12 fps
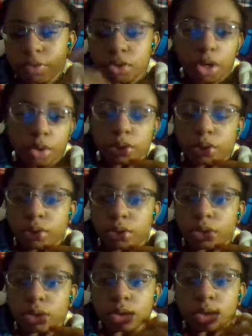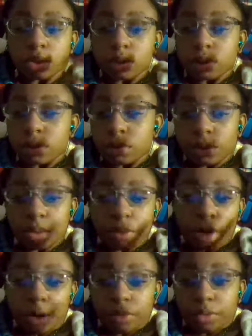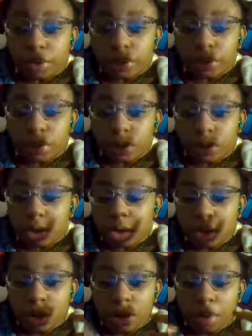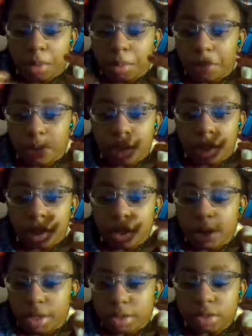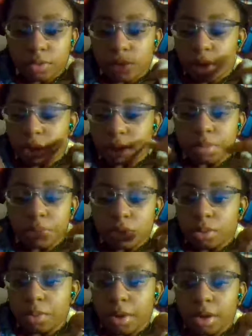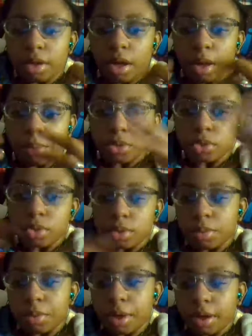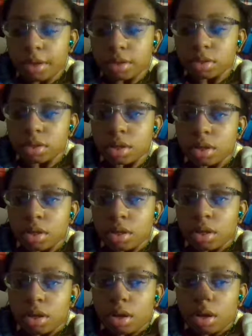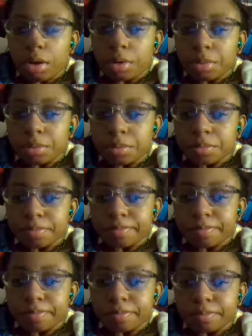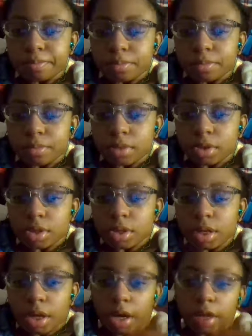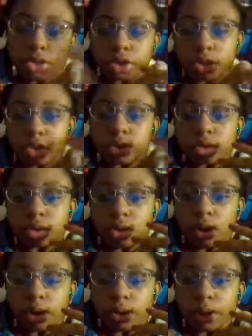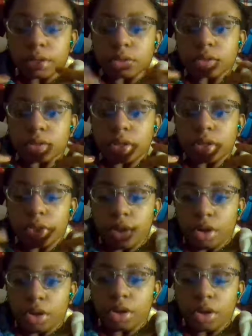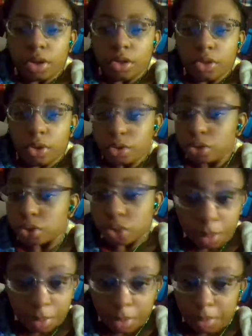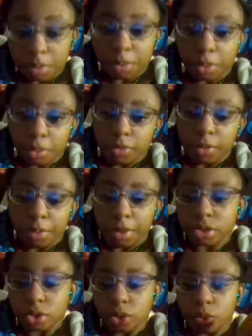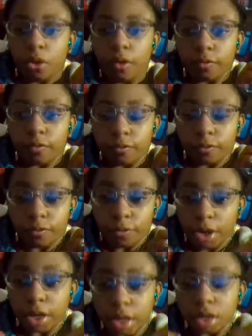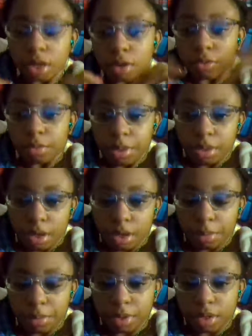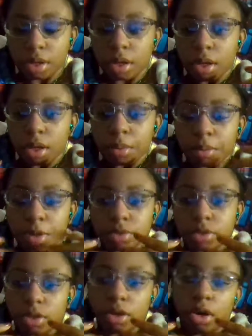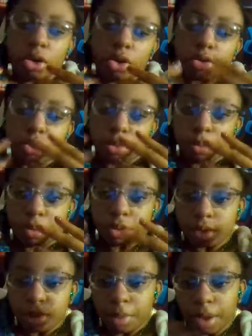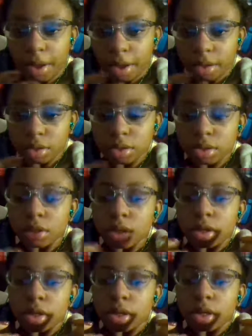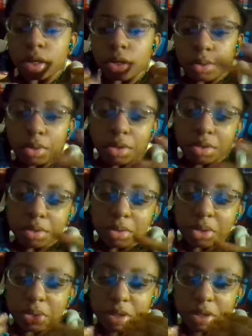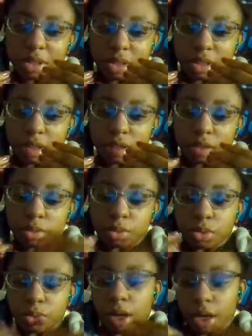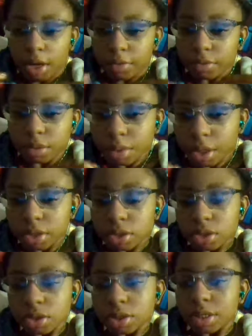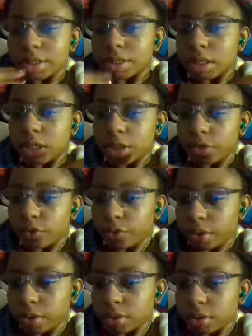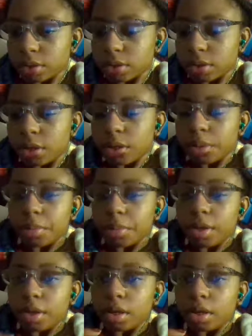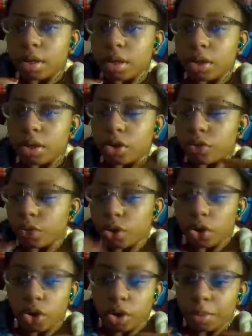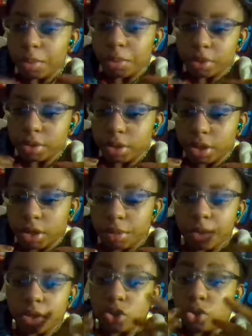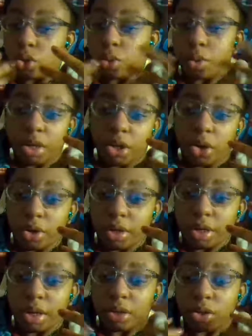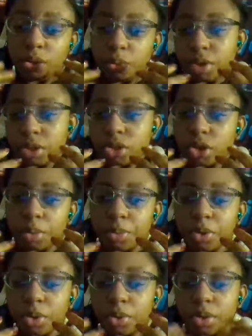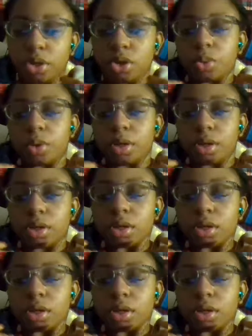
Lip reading: childhood, whatever, um, it is, if you had something dramatic happen to you in the past, um, it kind of changes a lot of things. There, there's so many people with depression who are afraid of being happy because they got hurt so much in the past. And you need to understand when you have depression, it's different. Meaning you're gonna be more scared because you don't want to get hurt again. You don't want to get your heart broken. You don't want to